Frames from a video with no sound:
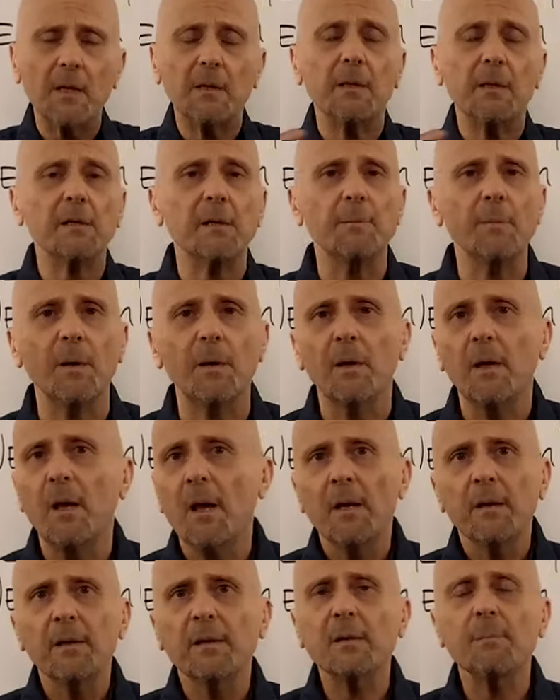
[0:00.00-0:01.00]
There's a,
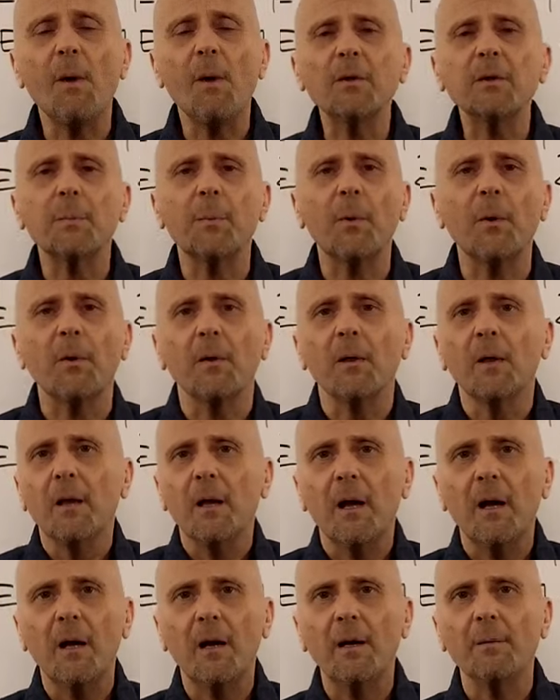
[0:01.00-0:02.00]
there's a multiple
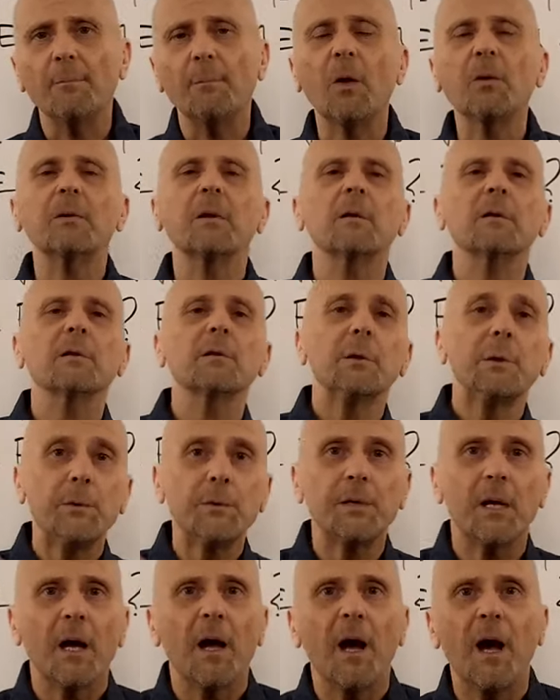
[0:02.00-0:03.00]
uh,
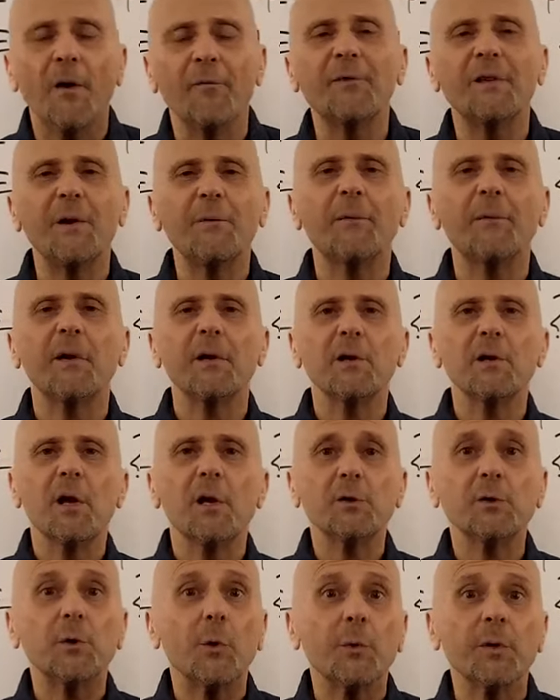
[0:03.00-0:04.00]
multitude of
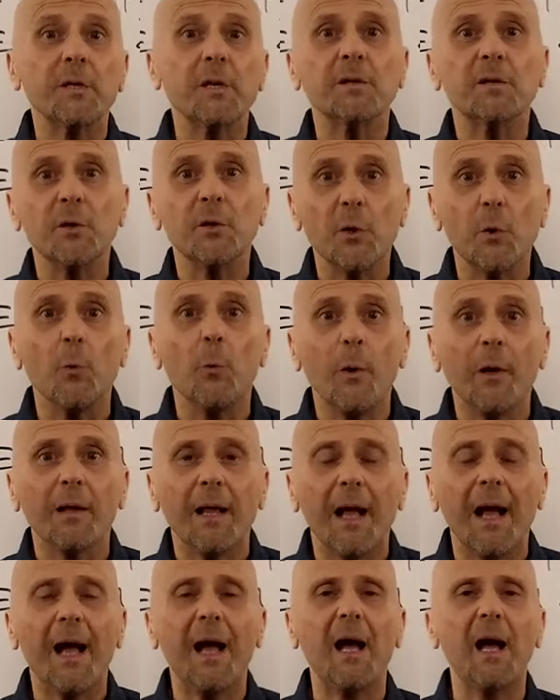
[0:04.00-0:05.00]
different choices you will
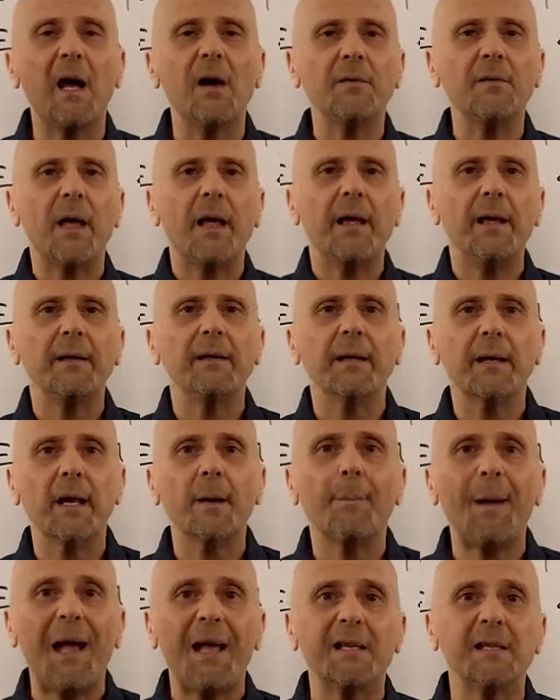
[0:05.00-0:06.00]
have and the
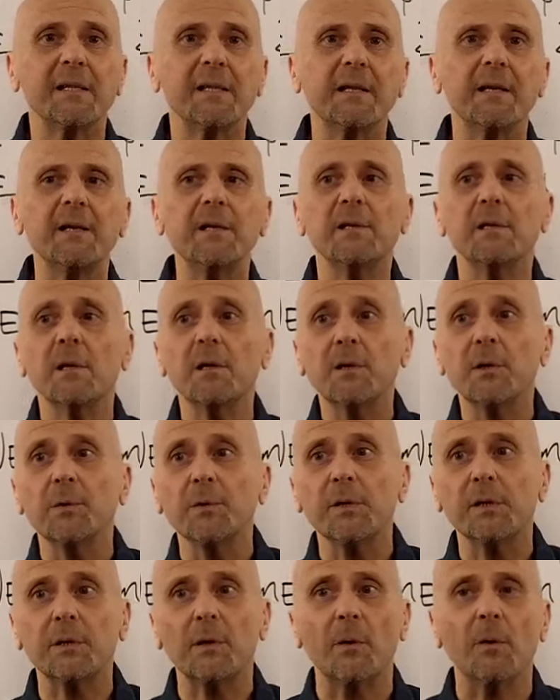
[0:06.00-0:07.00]
capacities to do
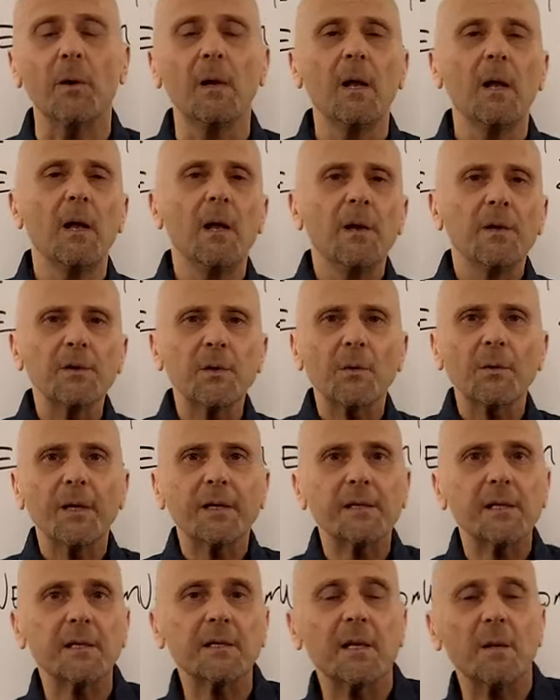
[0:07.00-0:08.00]
so. So
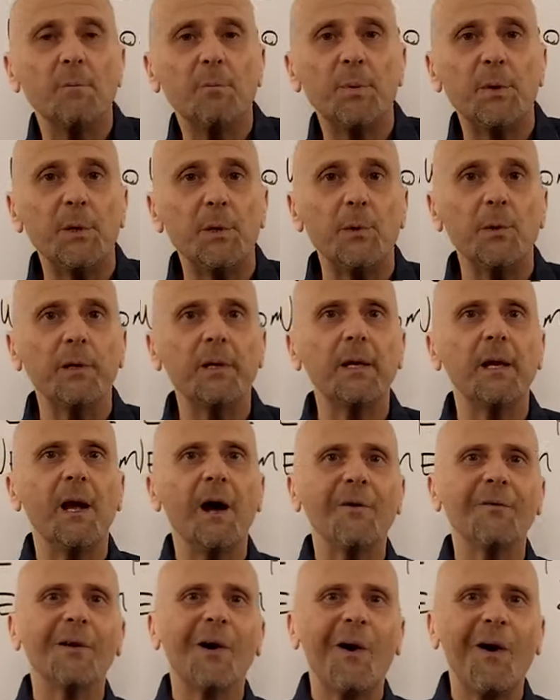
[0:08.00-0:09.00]
this is the beauty
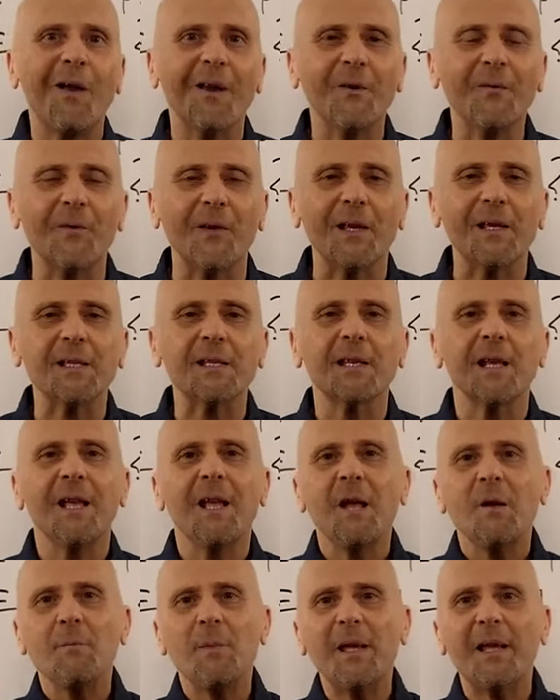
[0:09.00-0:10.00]
of all of this
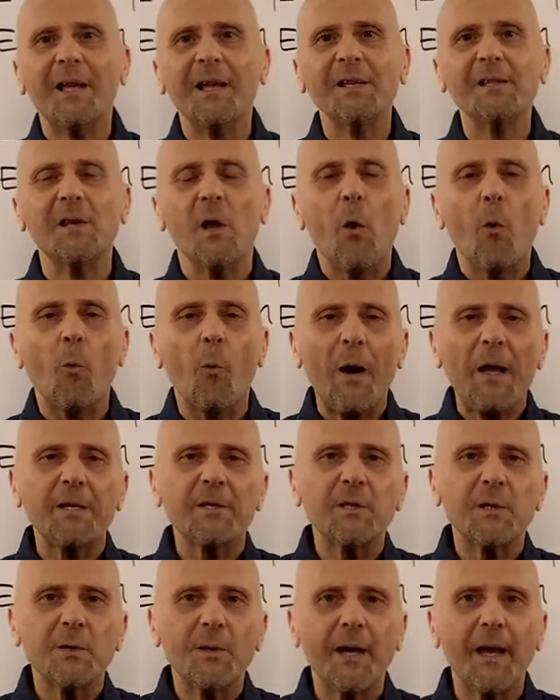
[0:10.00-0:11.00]
because
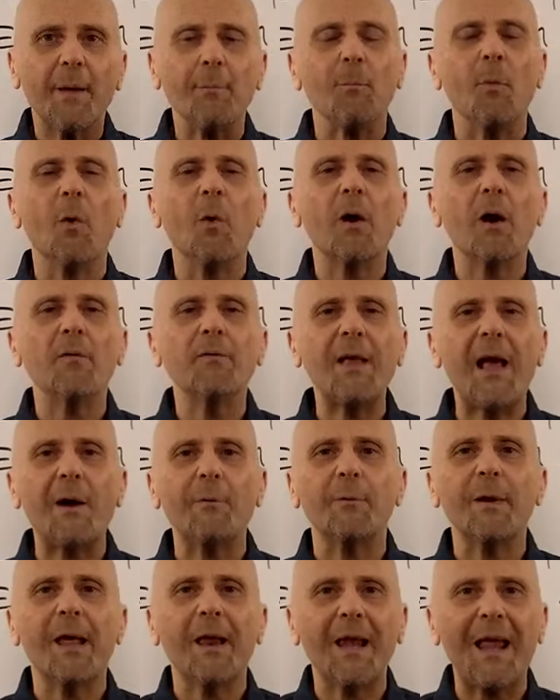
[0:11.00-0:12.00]
once you get more of
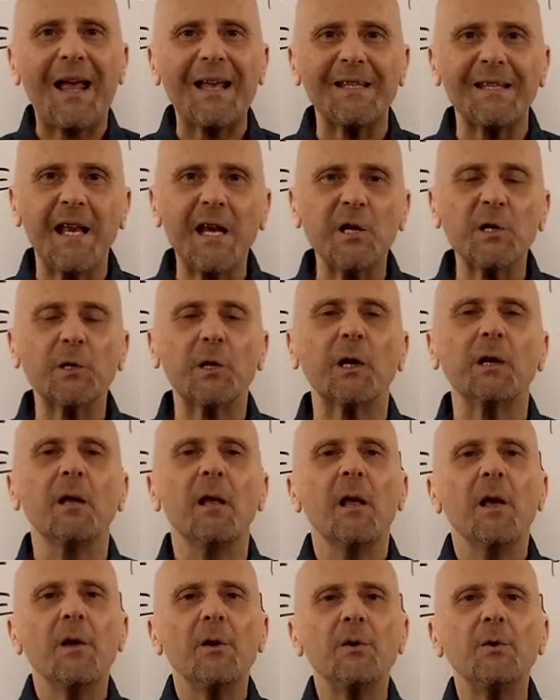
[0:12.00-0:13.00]
that realization,
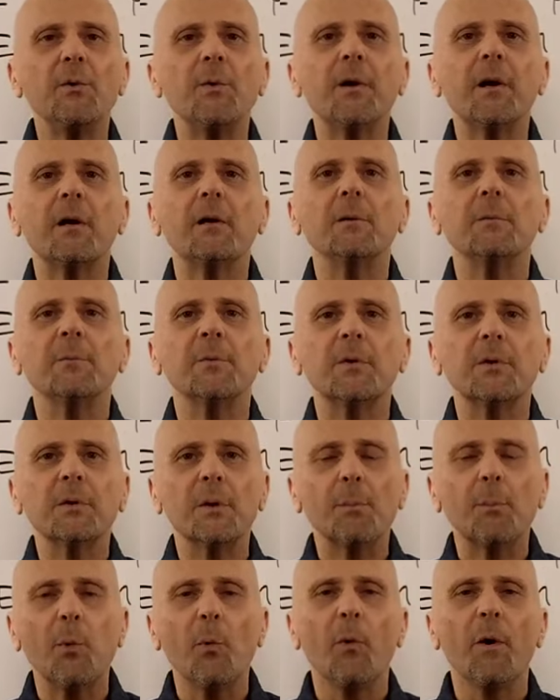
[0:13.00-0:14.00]
you come to
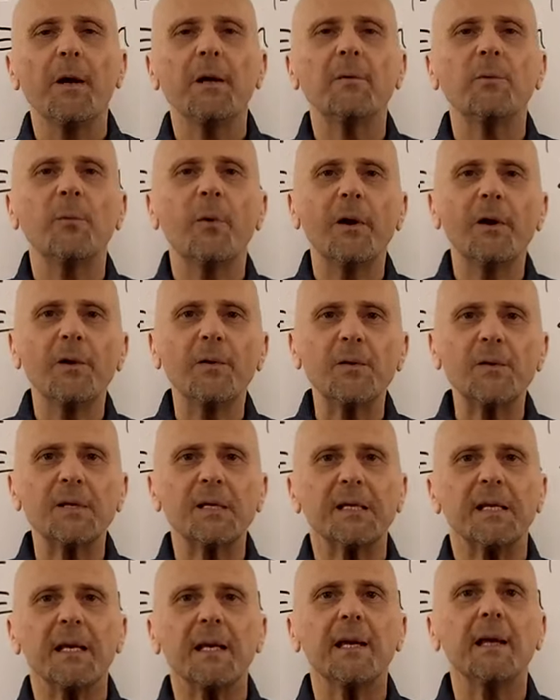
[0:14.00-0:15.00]
the point where you
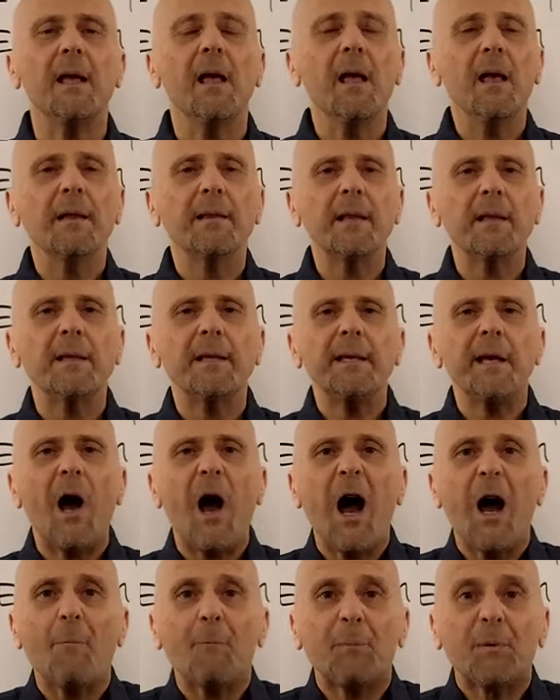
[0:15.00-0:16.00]
see that the
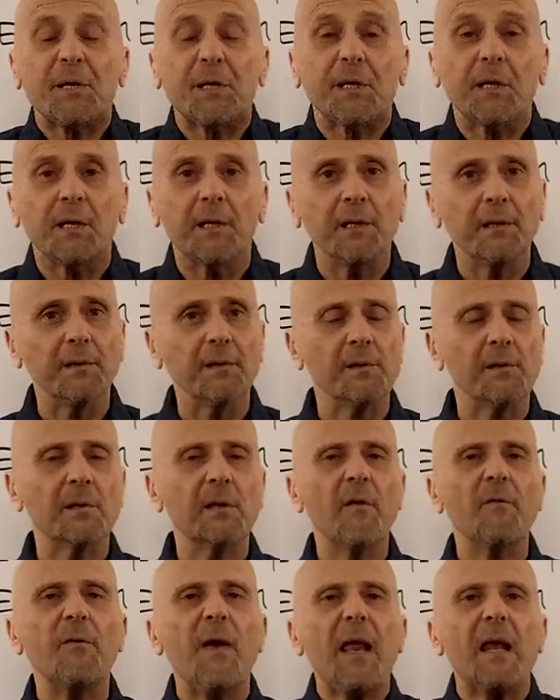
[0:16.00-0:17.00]
options,
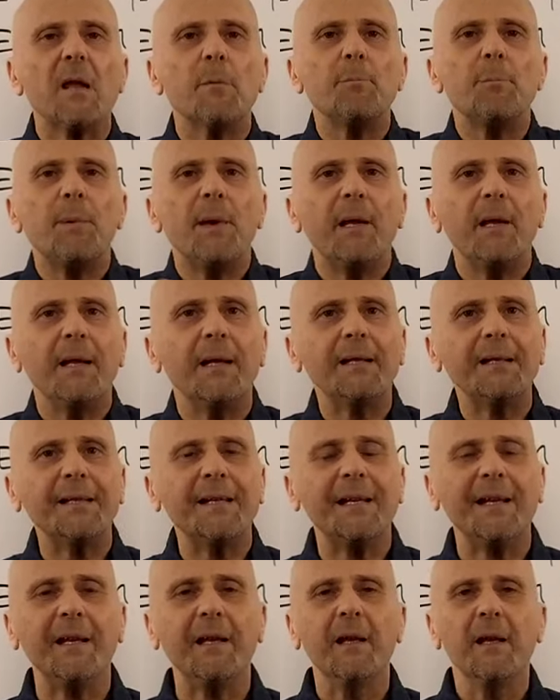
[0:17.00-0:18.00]
the
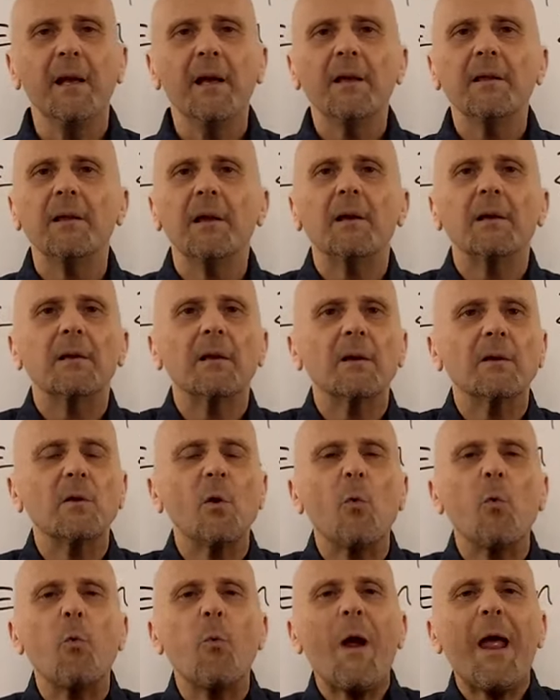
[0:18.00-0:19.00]
availability, the, the,
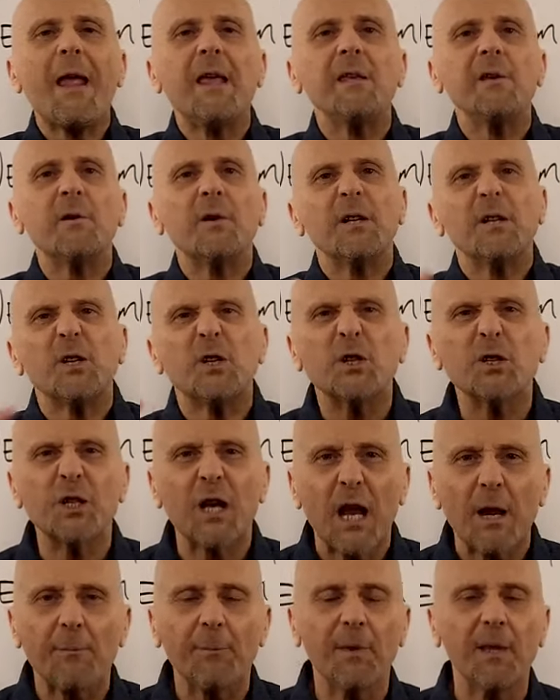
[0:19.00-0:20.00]
the way you can
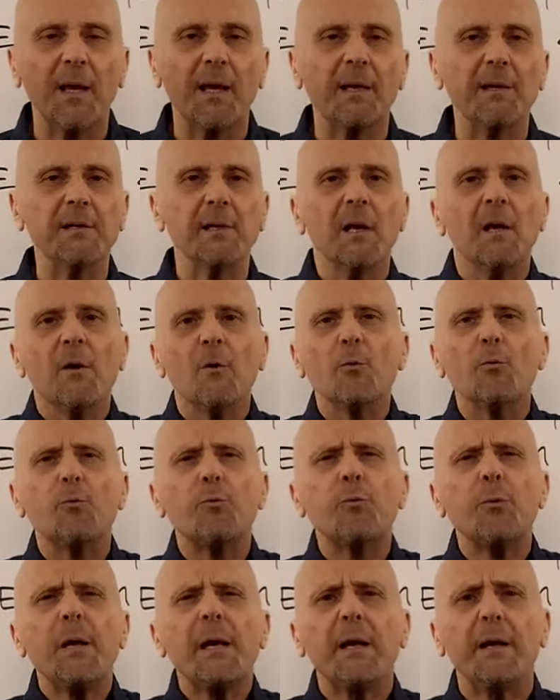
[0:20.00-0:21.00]
shape things
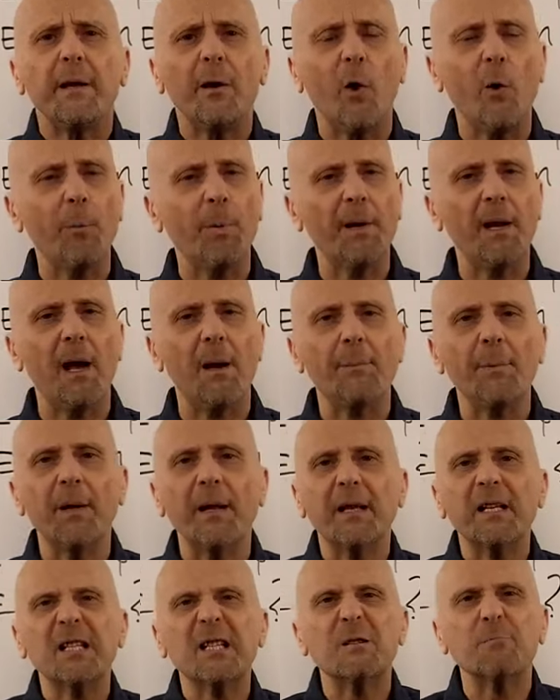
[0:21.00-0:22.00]
really open up and
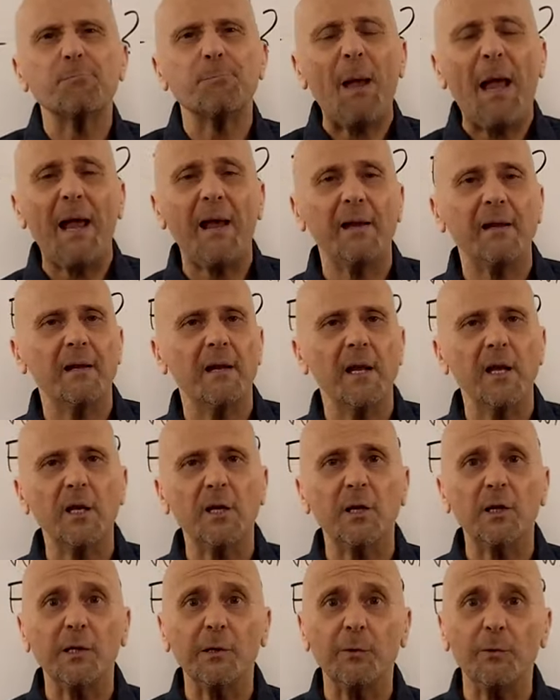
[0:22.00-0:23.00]
expand in a
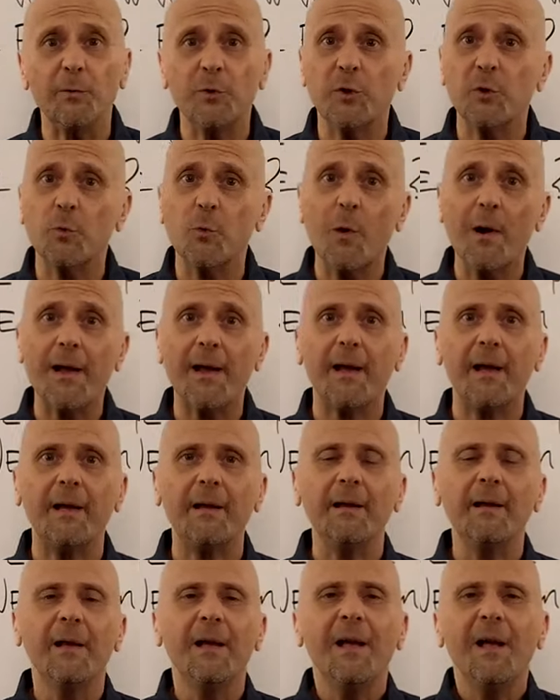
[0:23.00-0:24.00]
huge
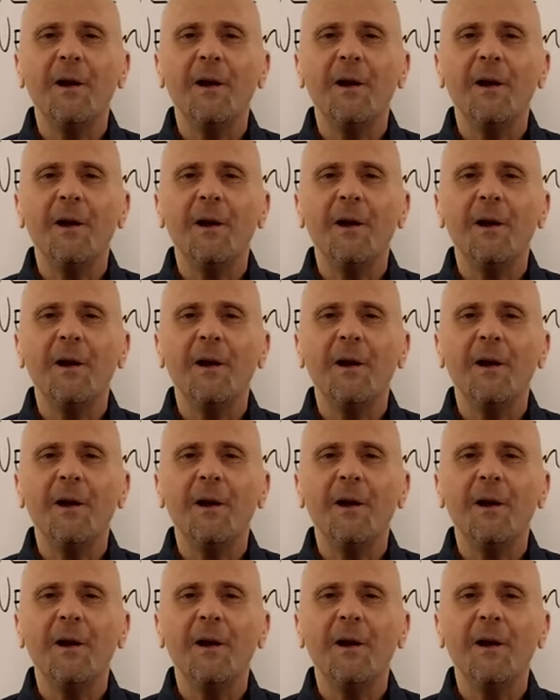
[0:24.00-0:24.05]
way.